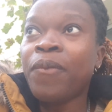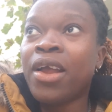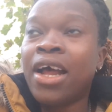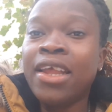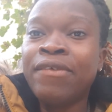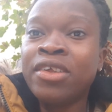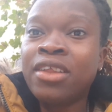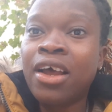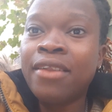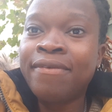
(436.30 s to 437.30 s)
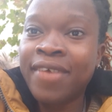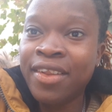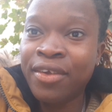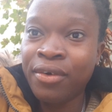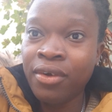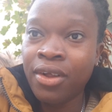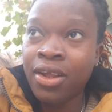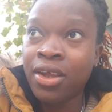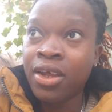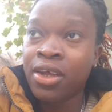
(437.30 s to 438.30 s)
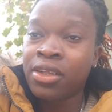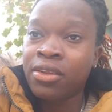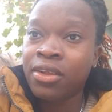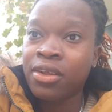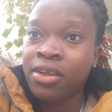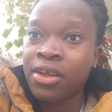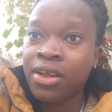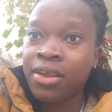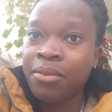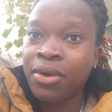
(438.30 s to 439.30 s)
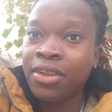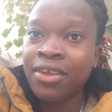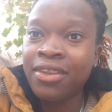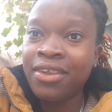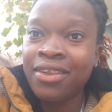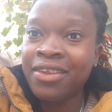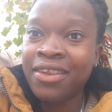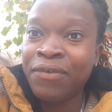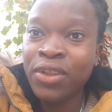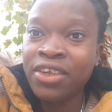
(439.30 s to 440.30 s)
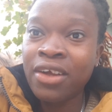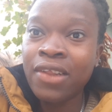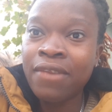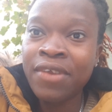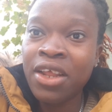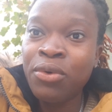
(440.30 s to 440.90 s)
I even started video, but the footage of that video,